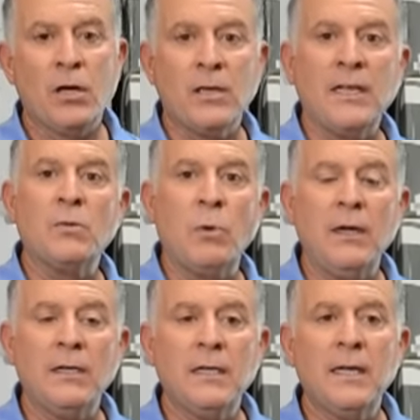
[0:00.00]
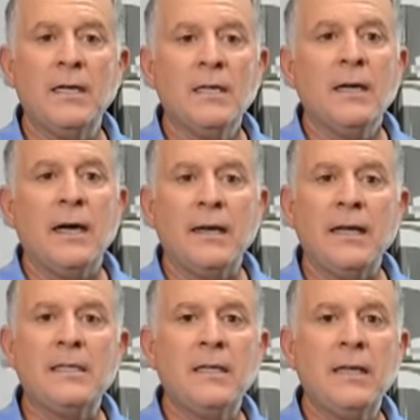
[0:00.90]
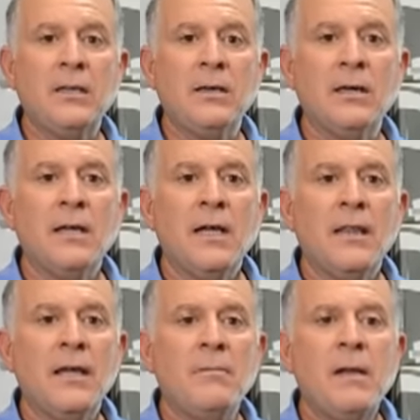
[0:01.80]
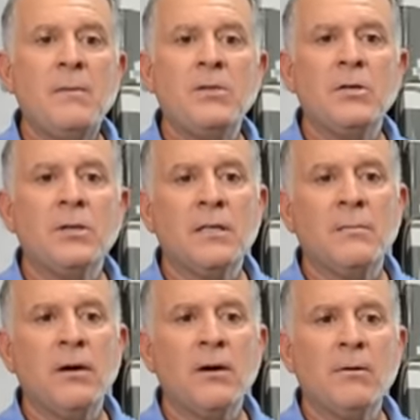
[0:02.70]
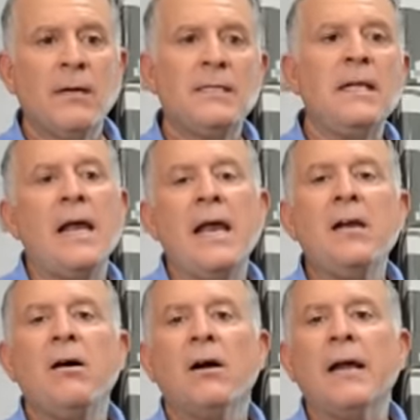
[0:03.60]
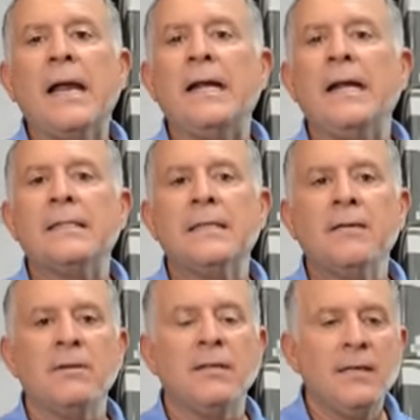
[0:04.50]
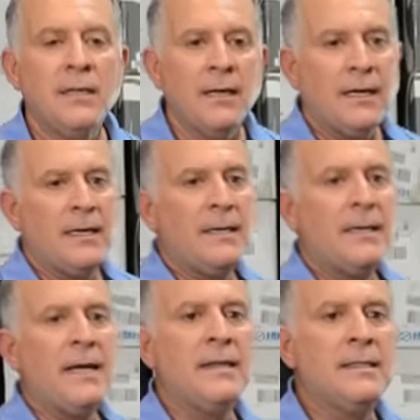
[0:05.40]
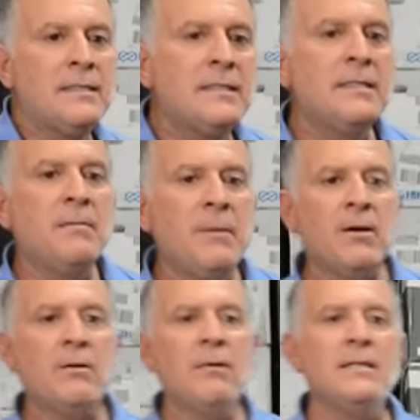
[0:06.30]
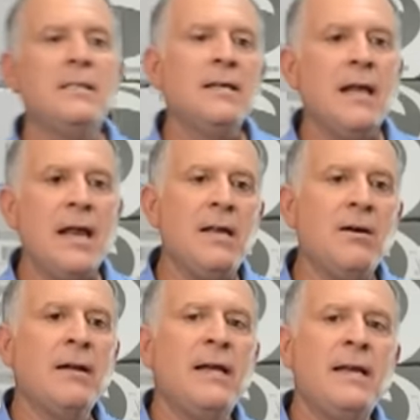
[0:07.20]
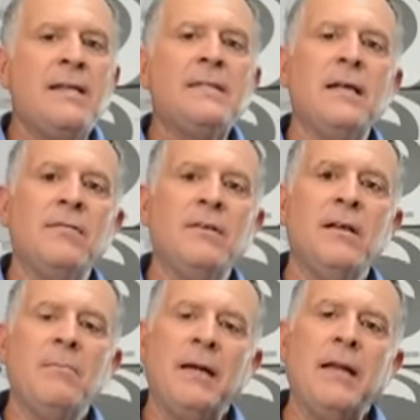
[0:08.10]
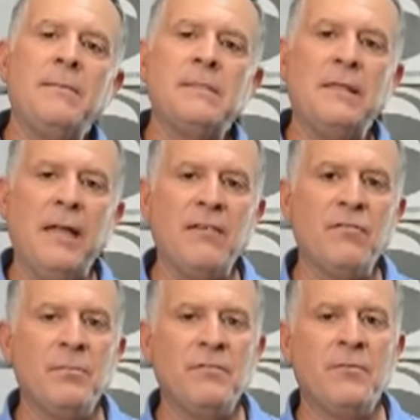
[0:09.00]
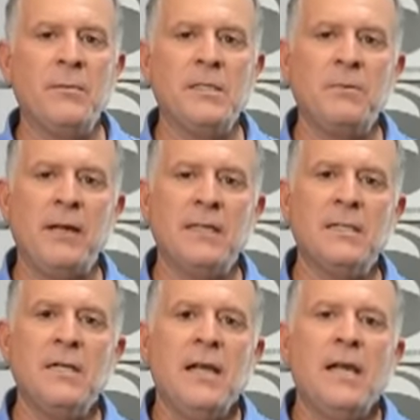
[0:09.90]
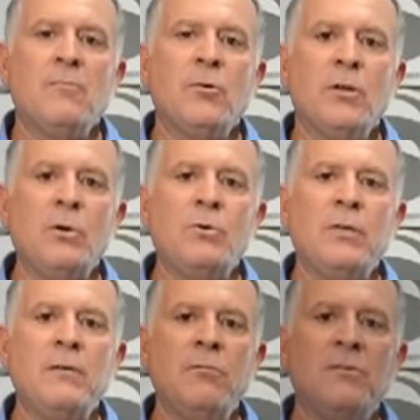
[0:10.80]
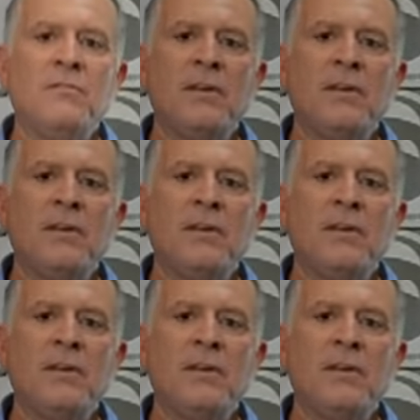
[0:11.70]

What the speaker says: nice quality, a nice clean look, then maybe you should look at the American Racing AR887. Again, this is the American Racing AR887. My name is Glenn from Performance Plus, and we're locally world